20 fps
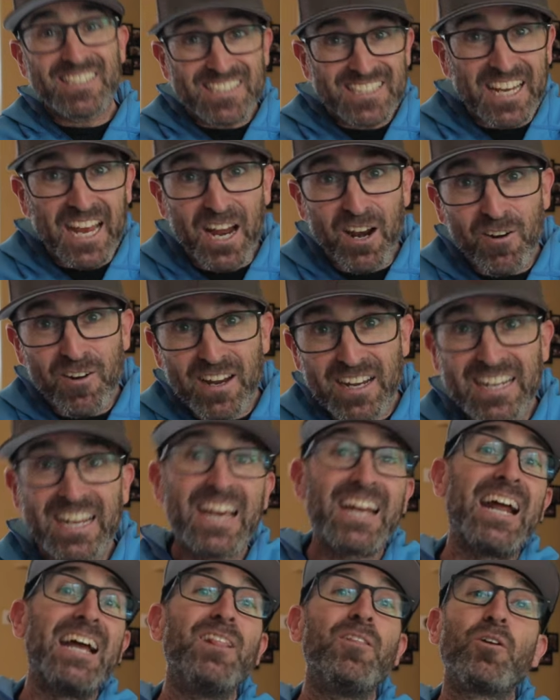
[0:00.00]
is caring,
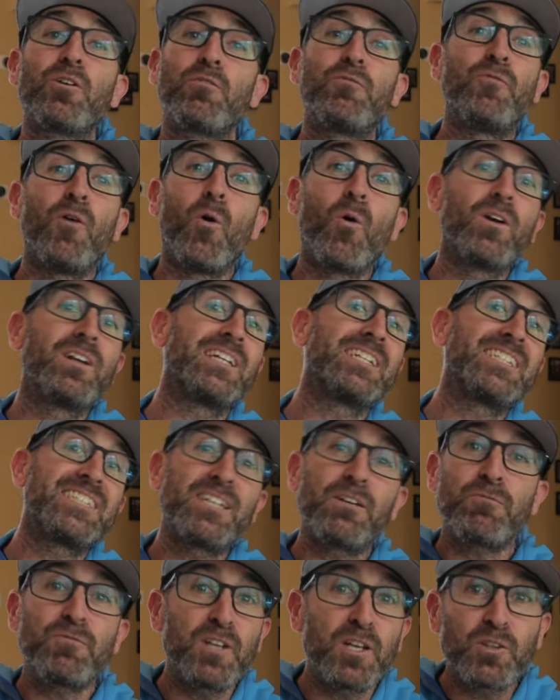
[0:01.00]
and I look forward to
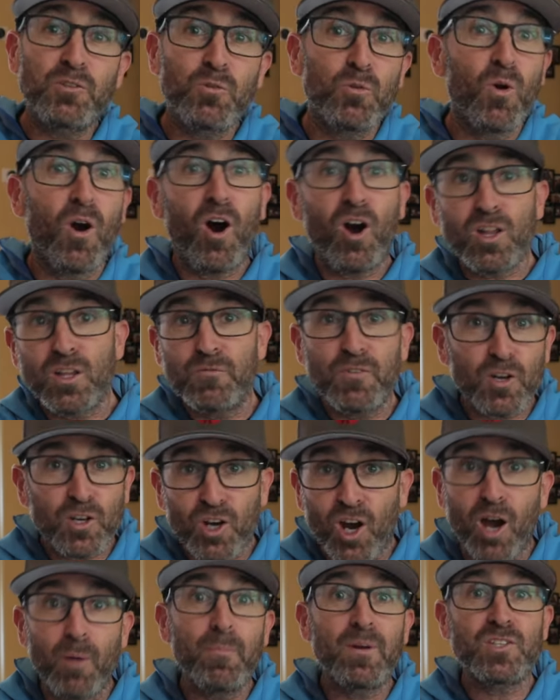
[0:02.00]
sifting through all of your
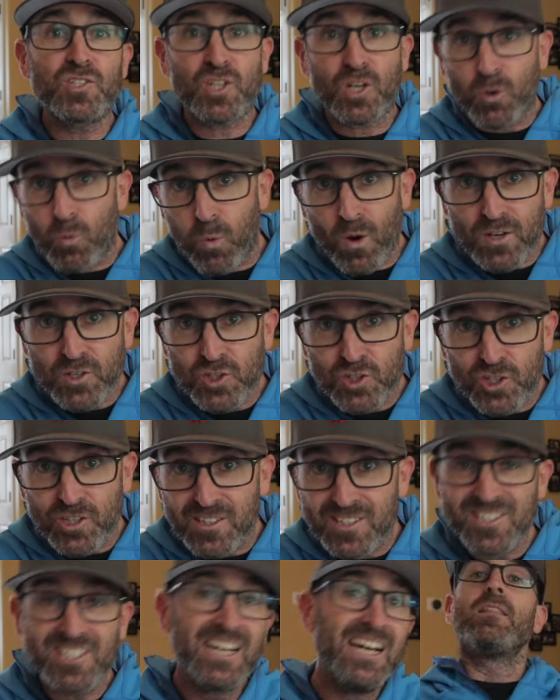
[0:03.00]
comments and
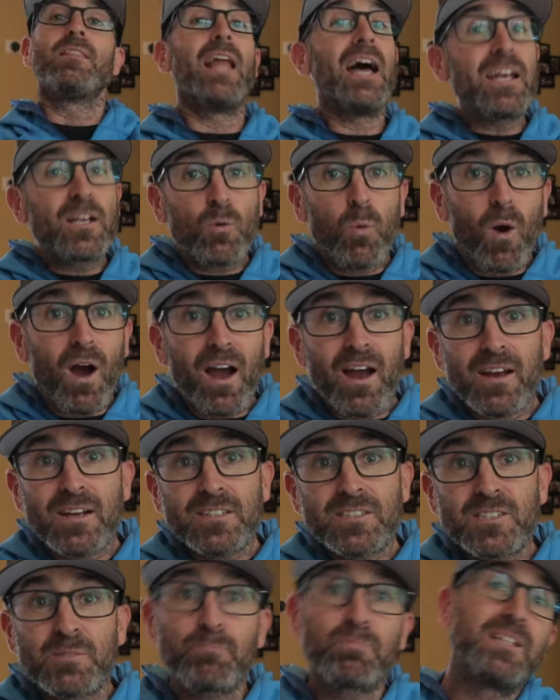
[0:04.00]
questions.
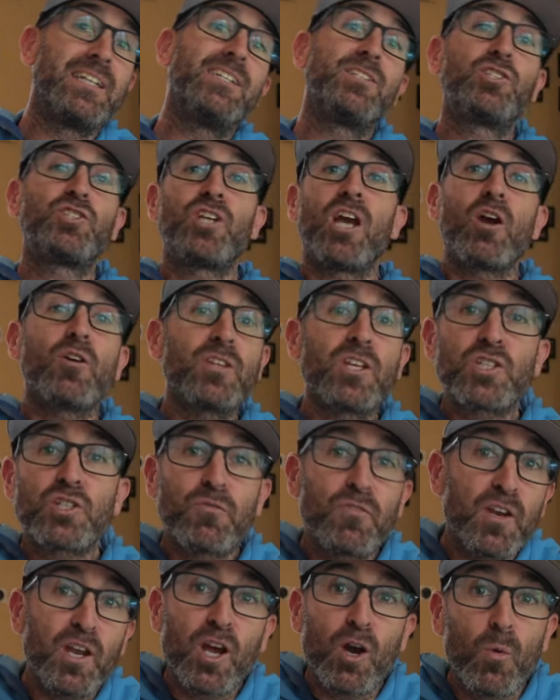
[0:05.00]
Likewise, please share this
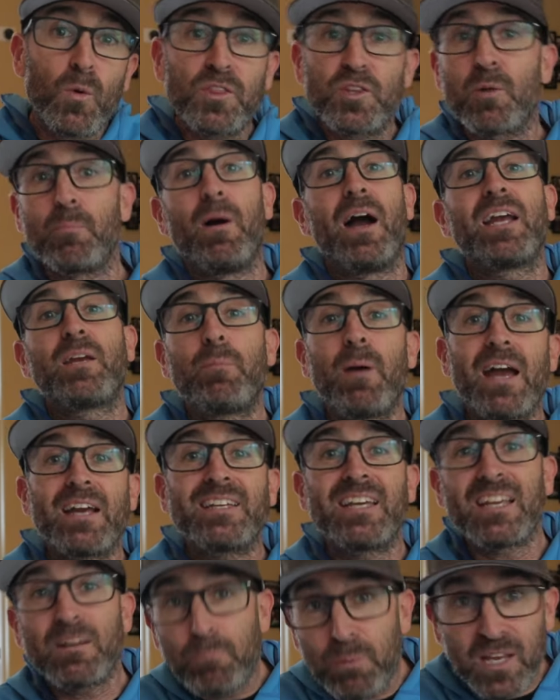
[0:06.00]
video with your
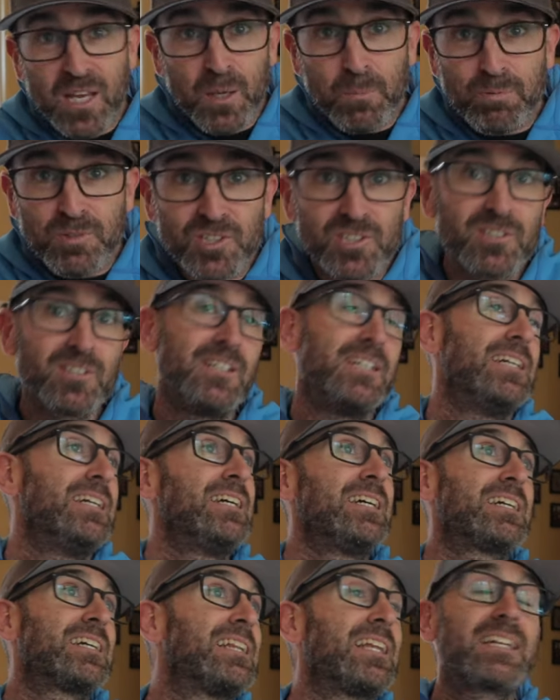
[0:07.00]
bikepacking peeps.
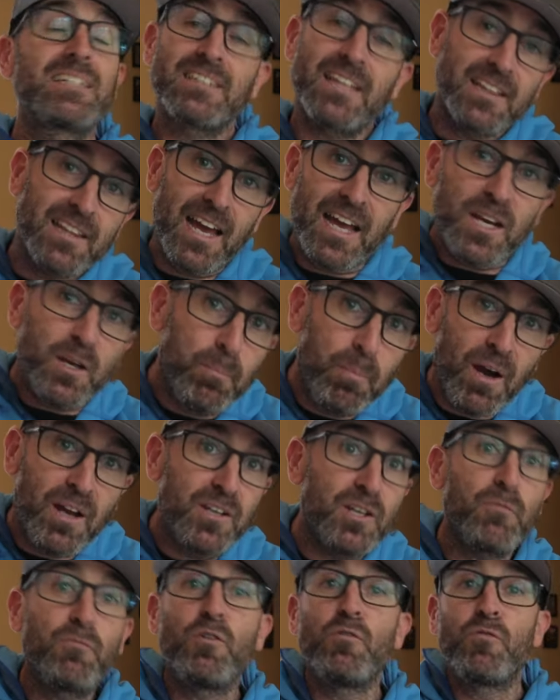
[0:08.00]
Click the like
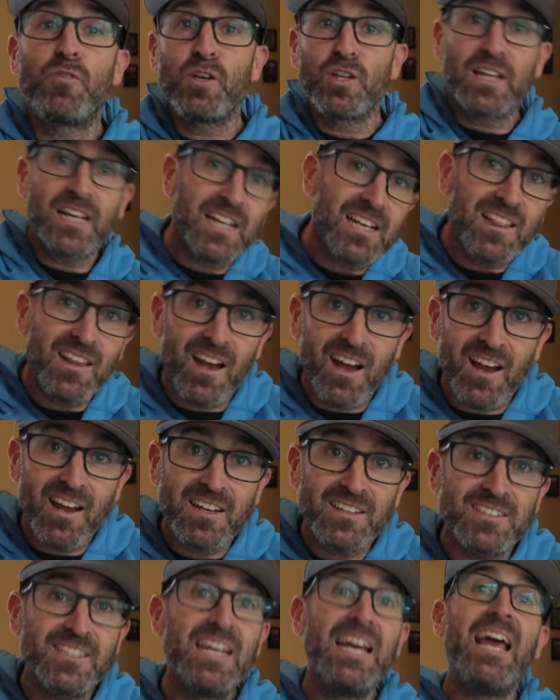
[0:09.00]
button if you feel
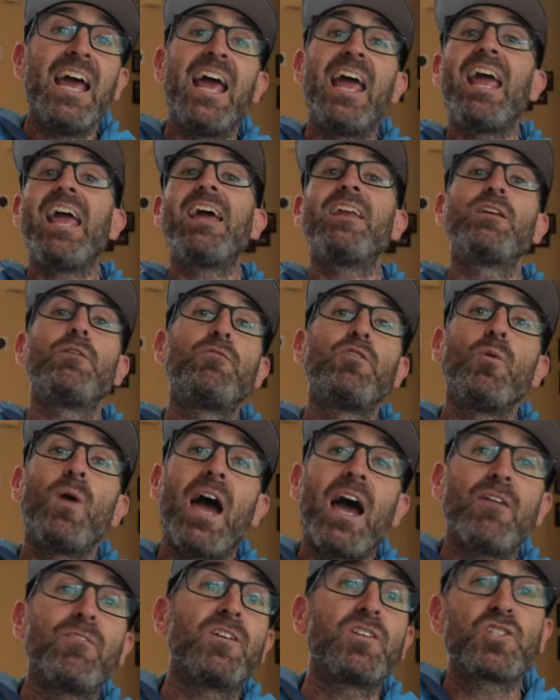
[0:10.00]
inclined. And if you
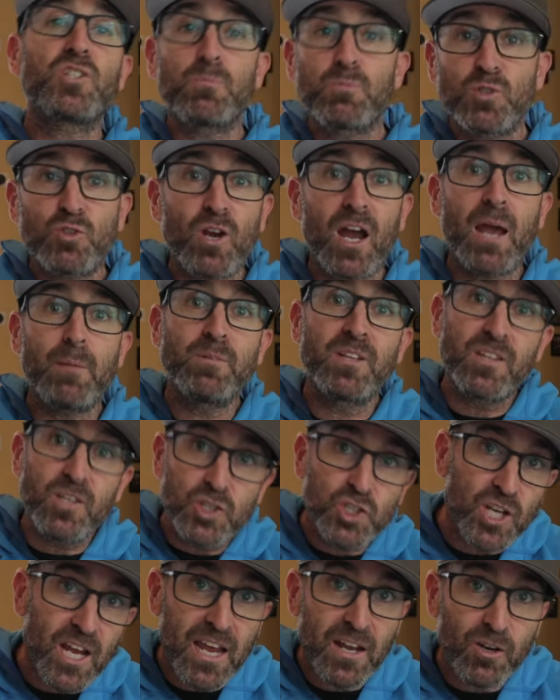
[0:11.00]
haven't subscribed to the
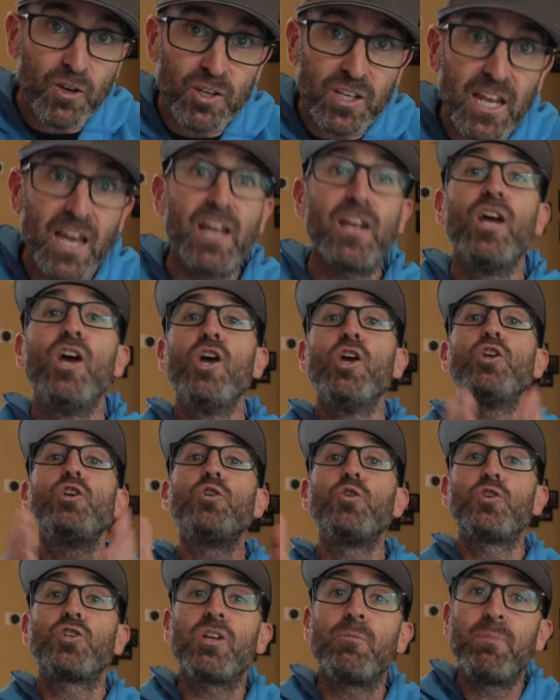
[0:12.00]
channel yet,
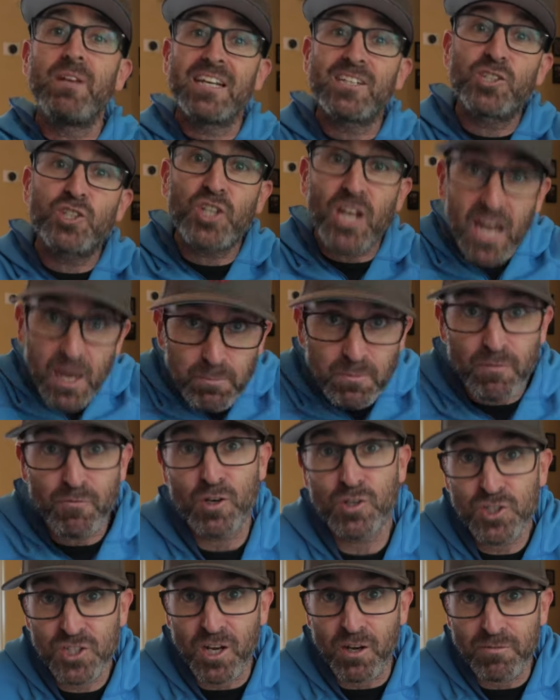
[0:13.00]
you should be ashamed of
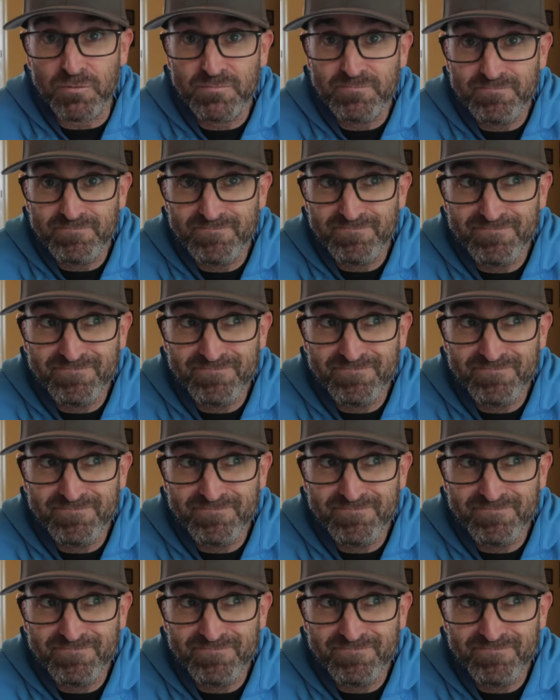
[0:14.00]
yourself.